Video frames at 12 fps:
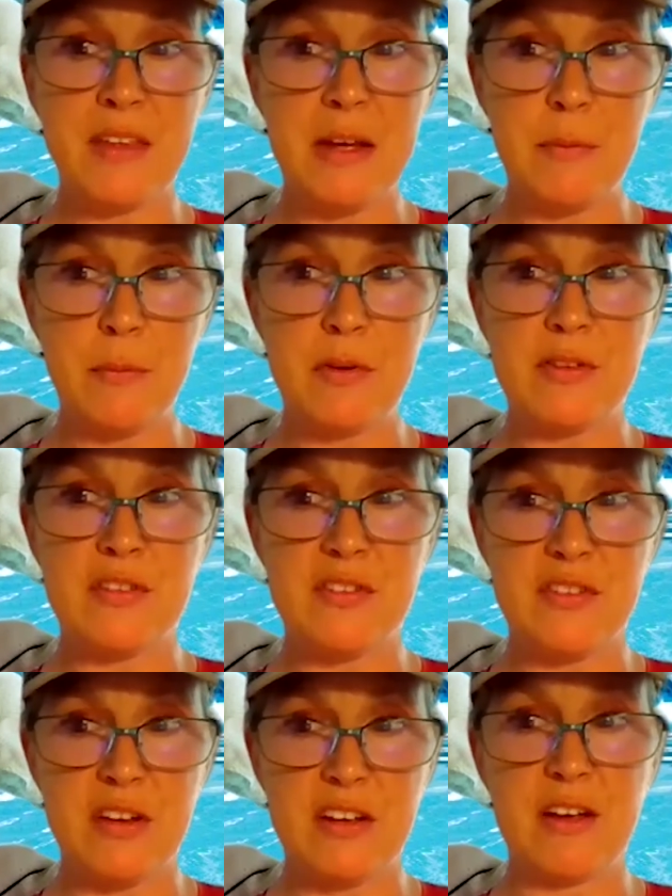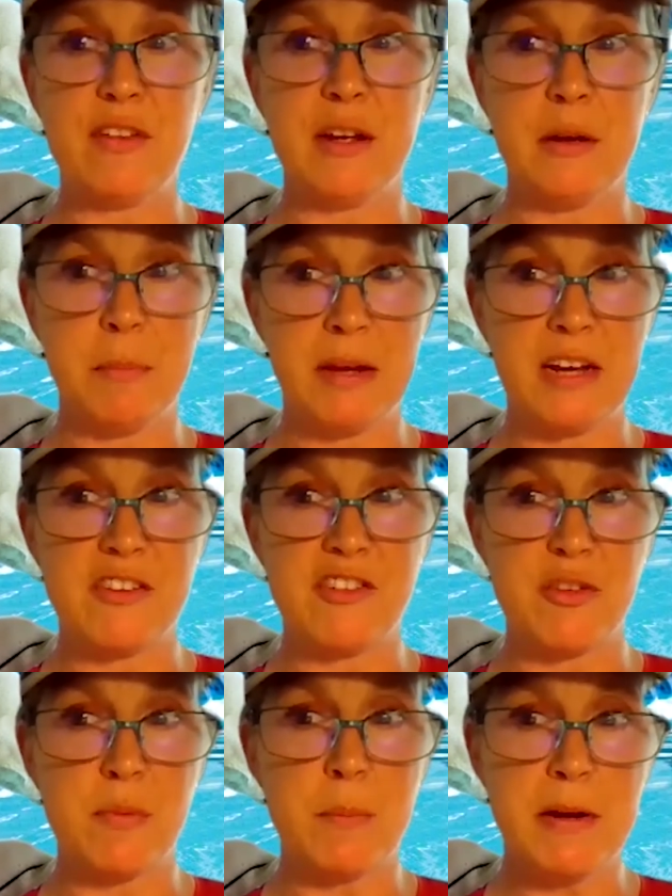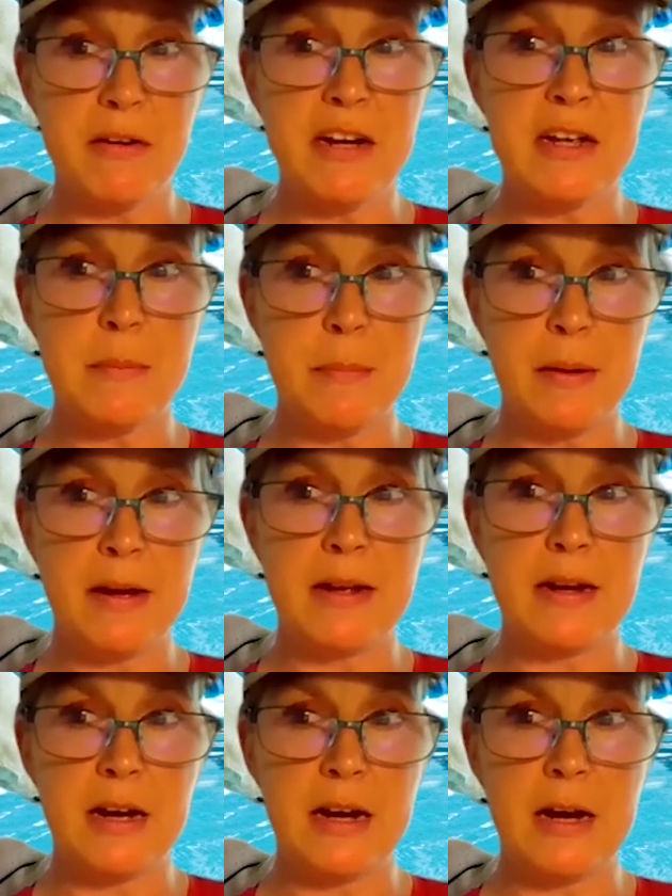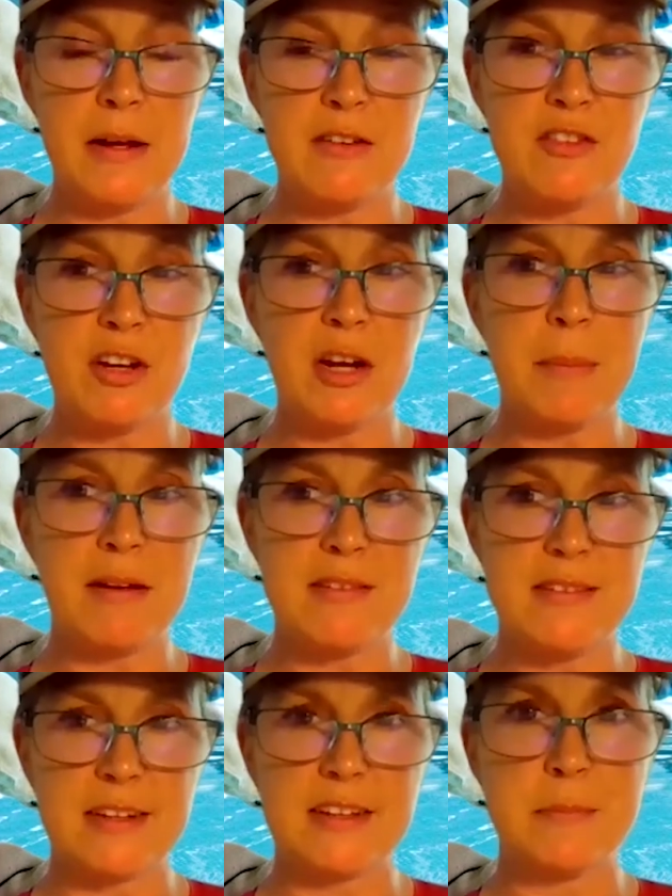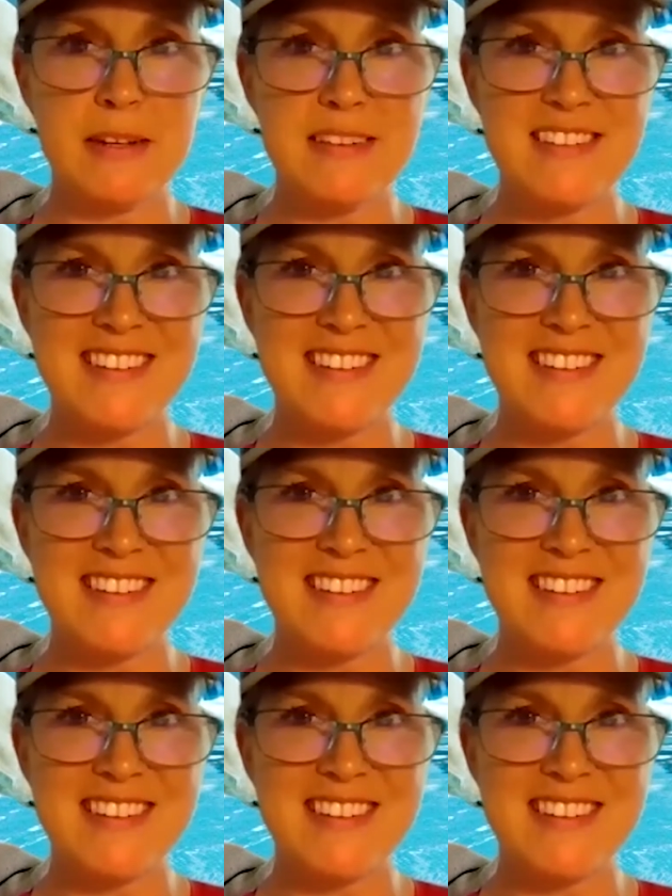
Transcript: it was definitely a big adjustment period, but it took about 6 months.